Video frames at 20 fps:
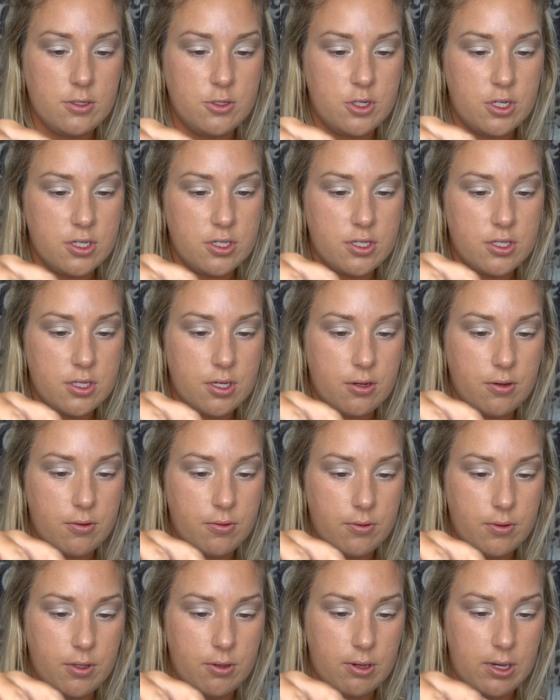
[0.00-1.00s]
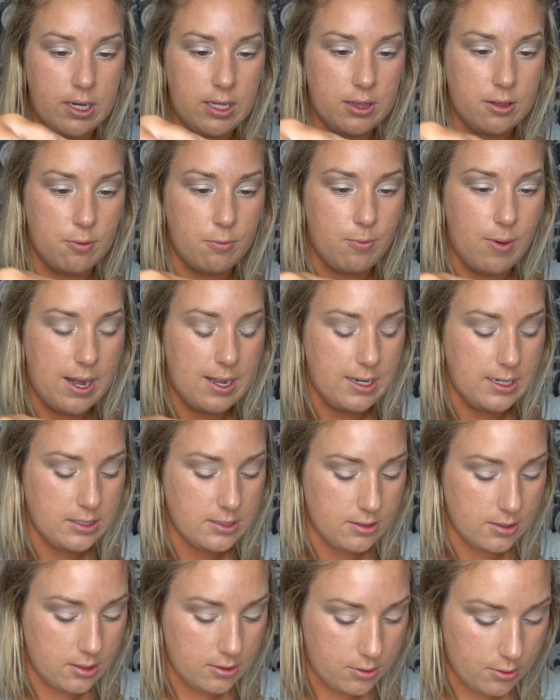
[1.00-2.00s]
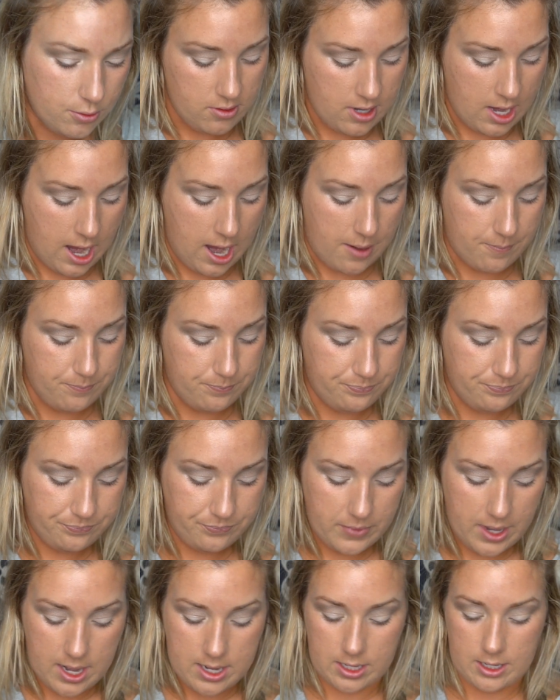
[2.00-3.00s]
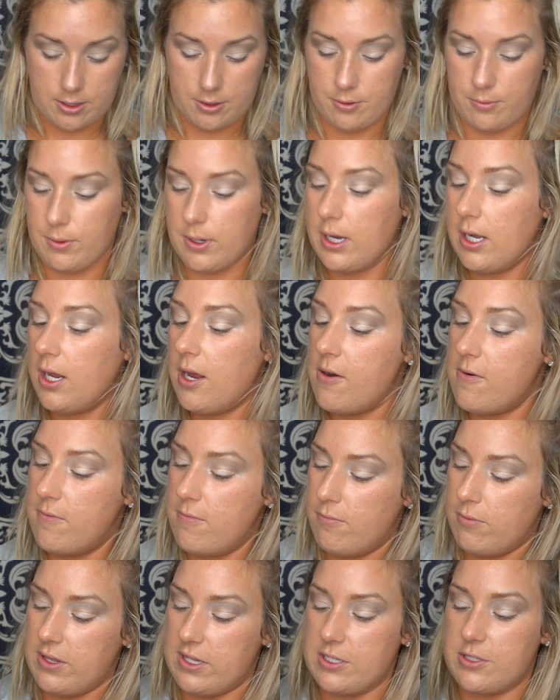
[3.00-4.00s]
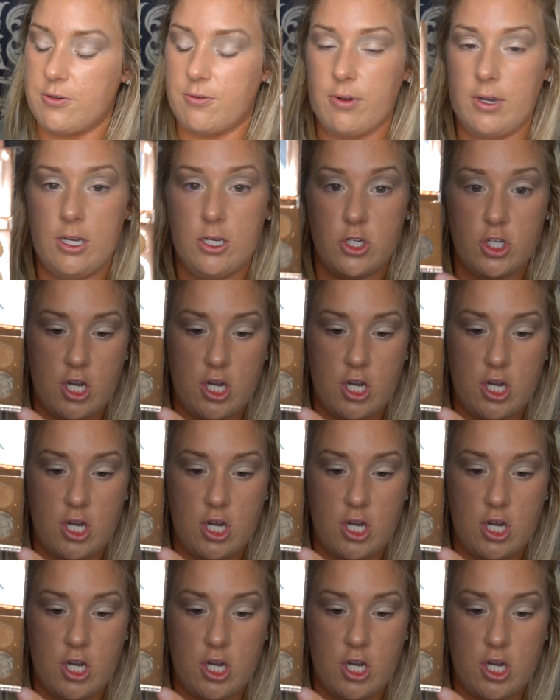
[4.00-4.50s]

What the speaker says: just so you can get the wetness look. Okay. Anywho, we're gonna go in with this green